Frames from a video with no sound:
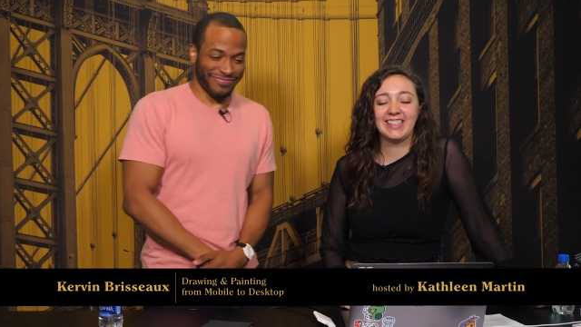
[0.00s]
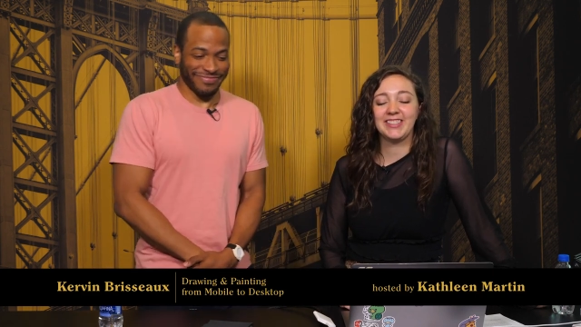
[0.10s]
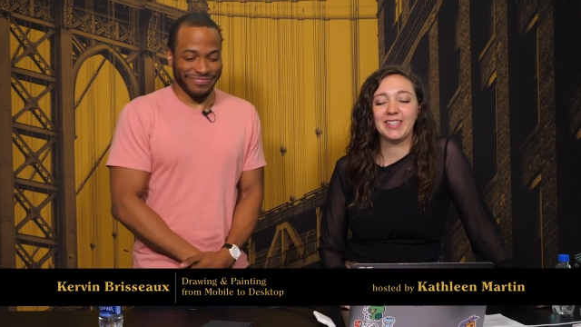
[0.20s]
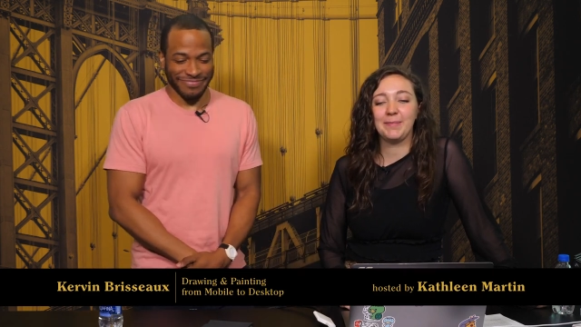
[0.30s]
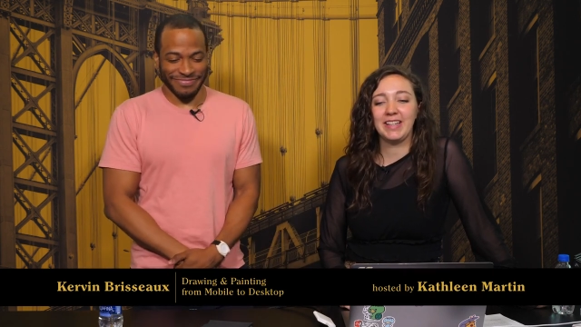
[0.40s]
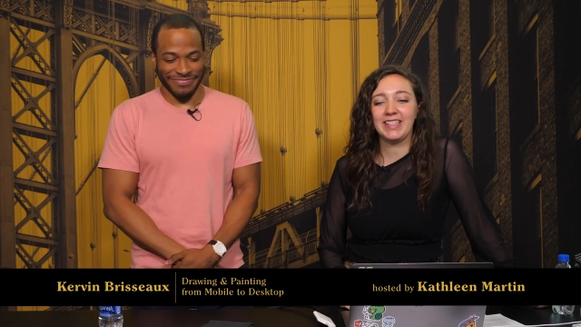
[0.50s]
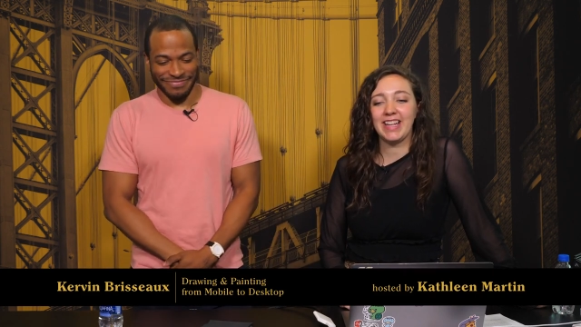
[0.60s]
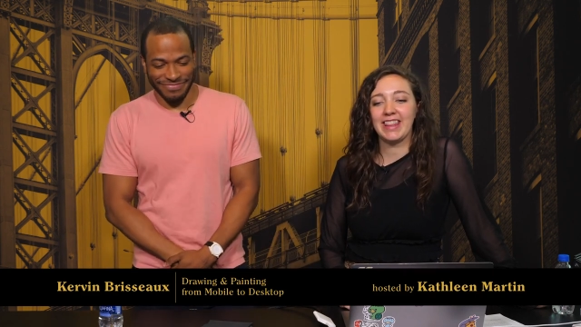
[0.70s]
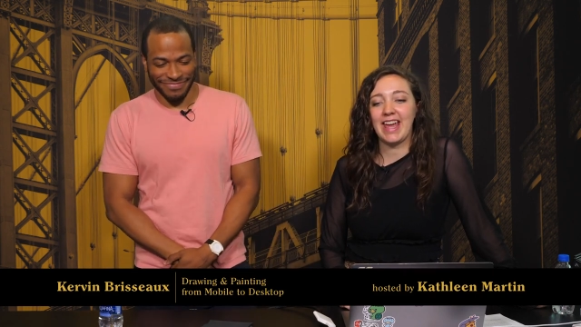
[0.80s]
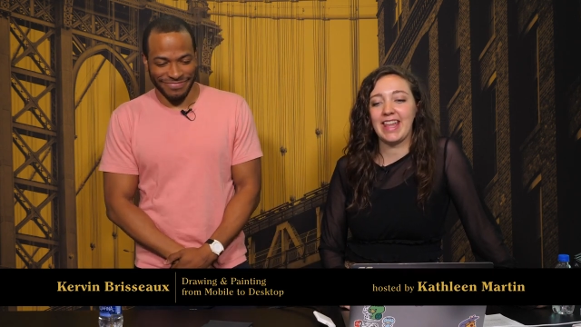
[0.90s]
Speaker 1: so somebody
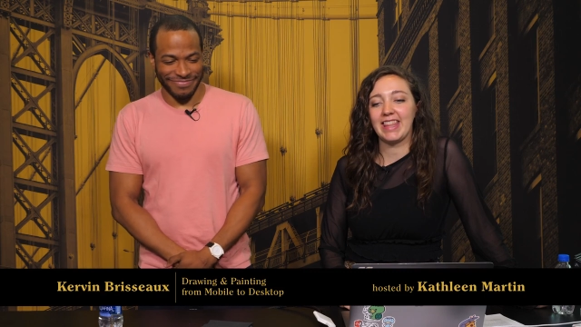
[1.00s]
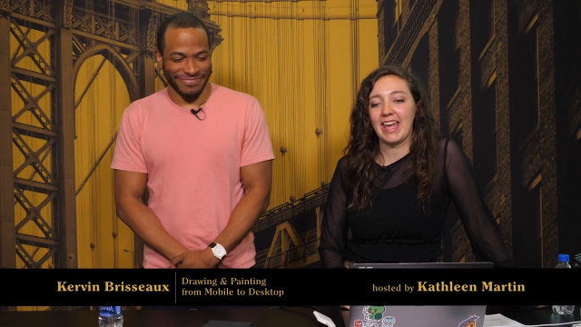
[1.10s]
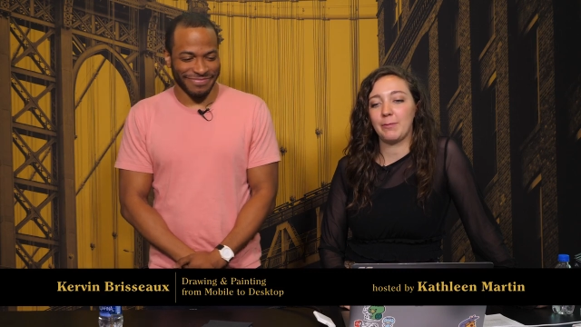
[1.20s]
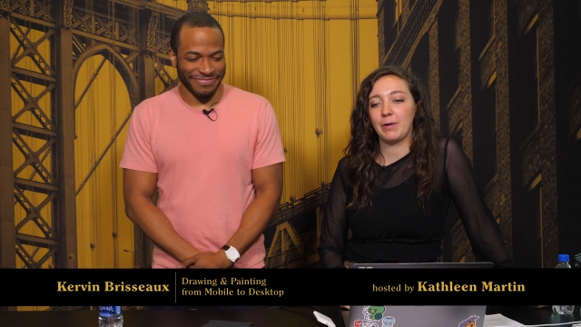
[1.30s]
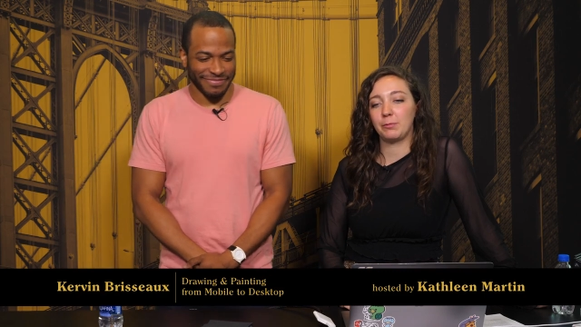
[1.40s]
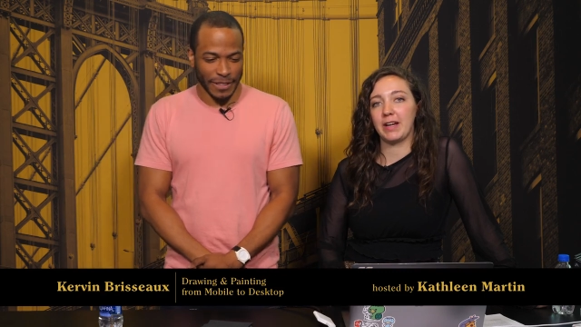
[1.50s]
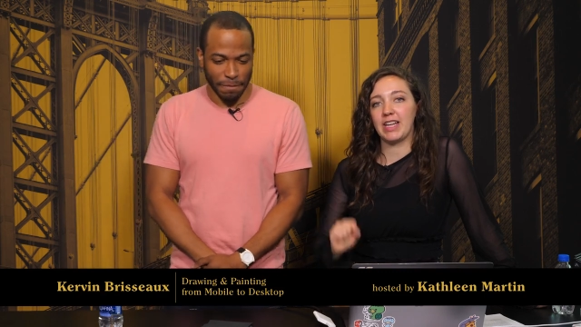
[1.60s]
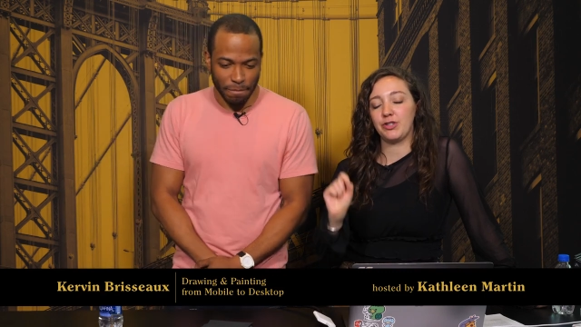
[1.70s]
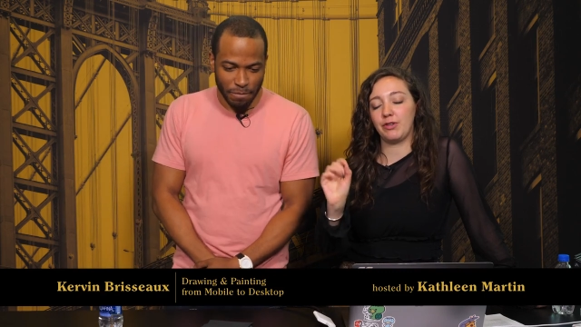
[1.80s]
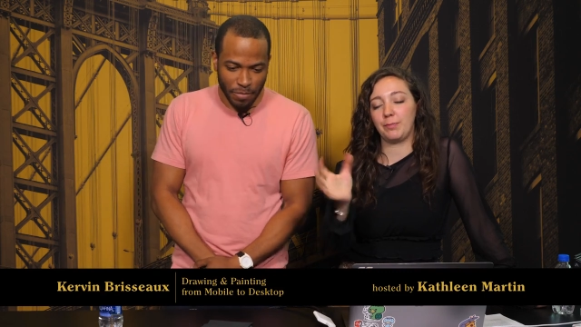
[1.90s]
said that they would run
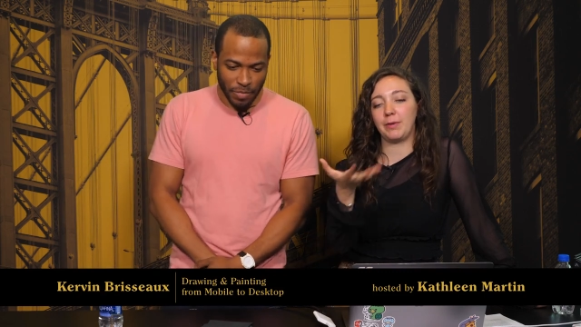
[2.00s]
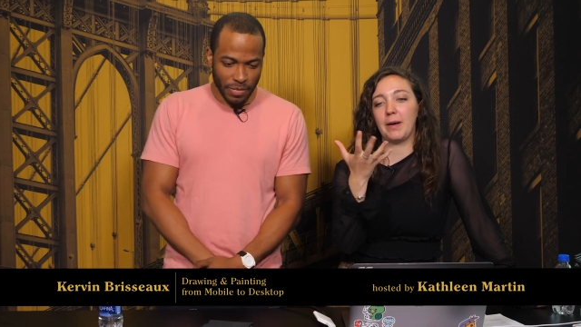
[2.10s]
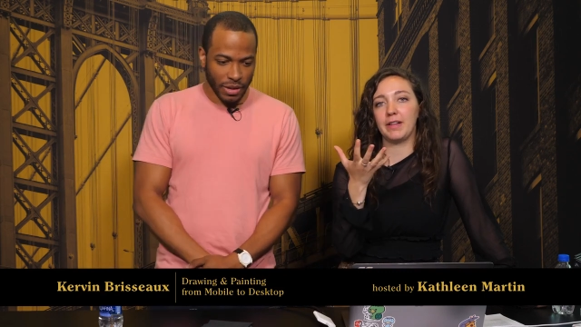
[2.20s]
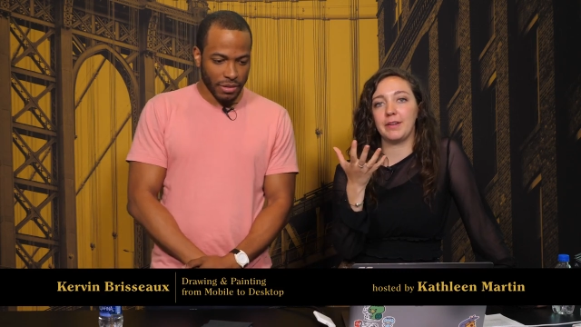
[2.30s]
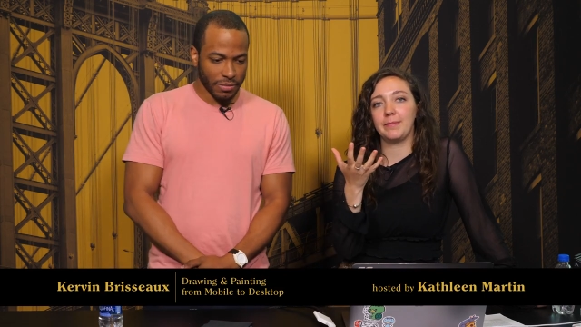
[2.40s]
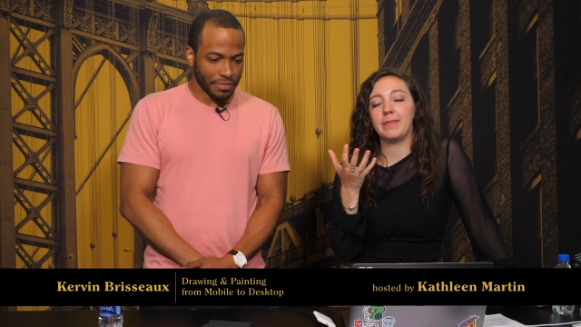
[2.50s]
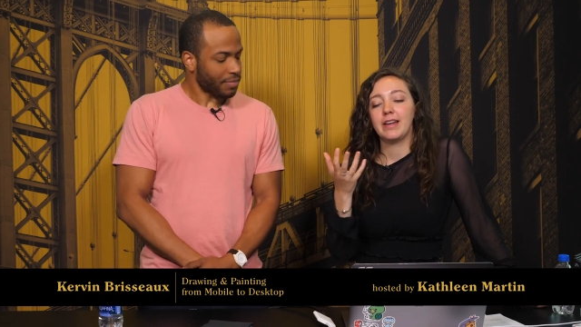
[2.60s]
into a problem